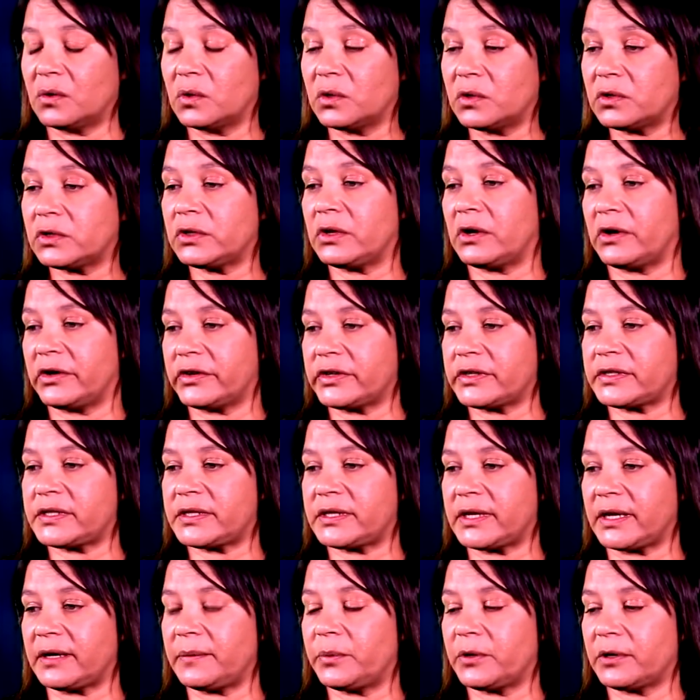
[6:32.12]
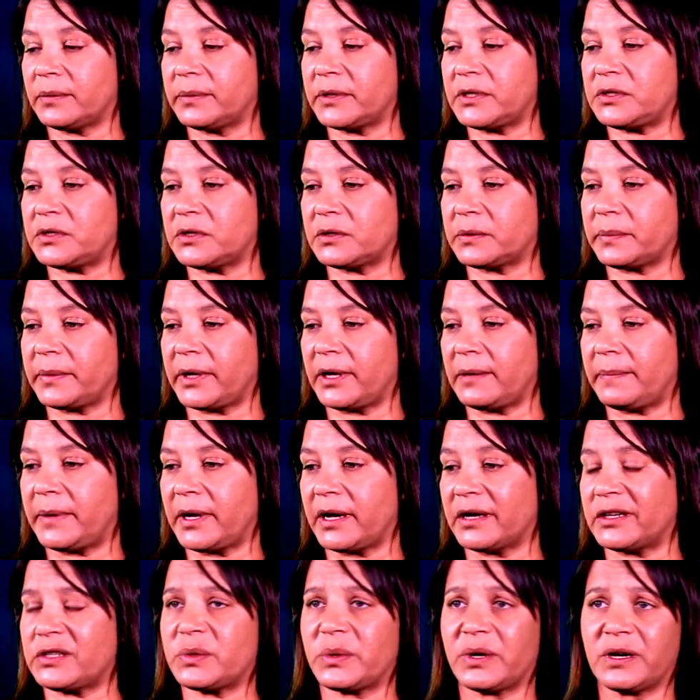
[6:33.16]
all honesty, it probably took me
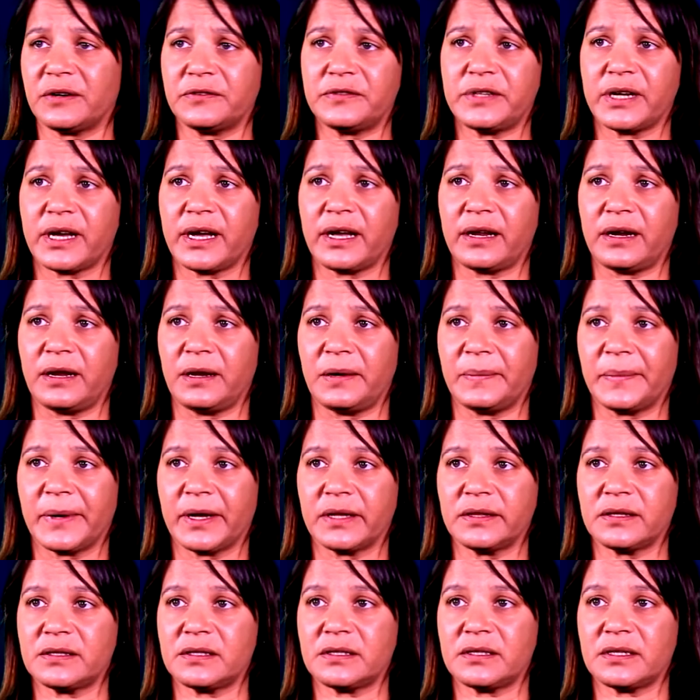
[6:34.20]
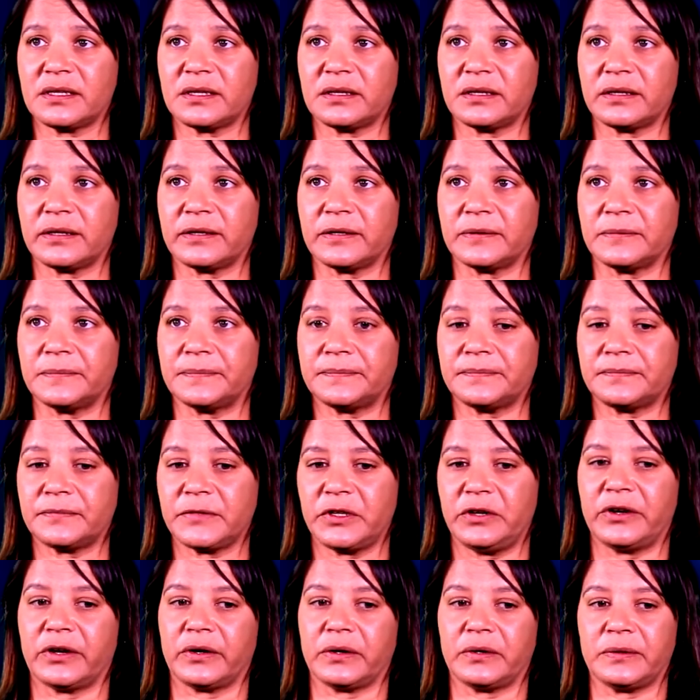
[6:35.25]
about 12 to 18 months to,
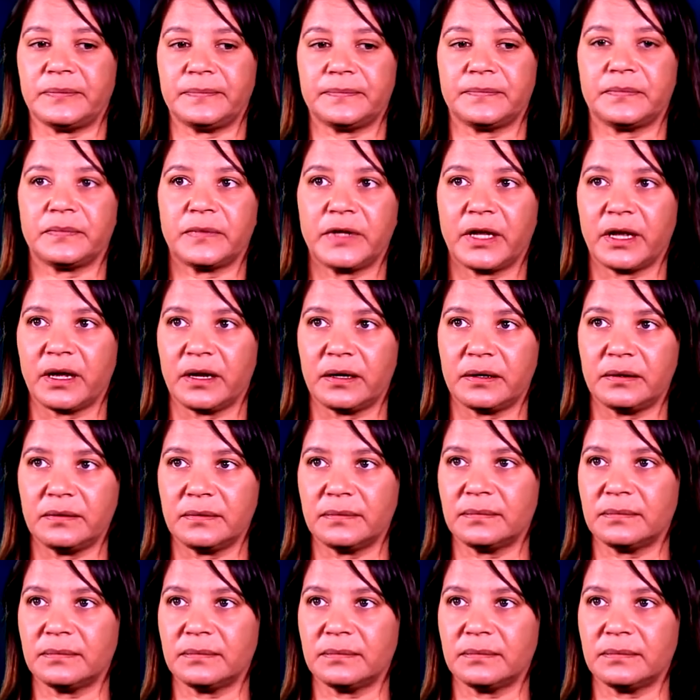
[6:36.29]
get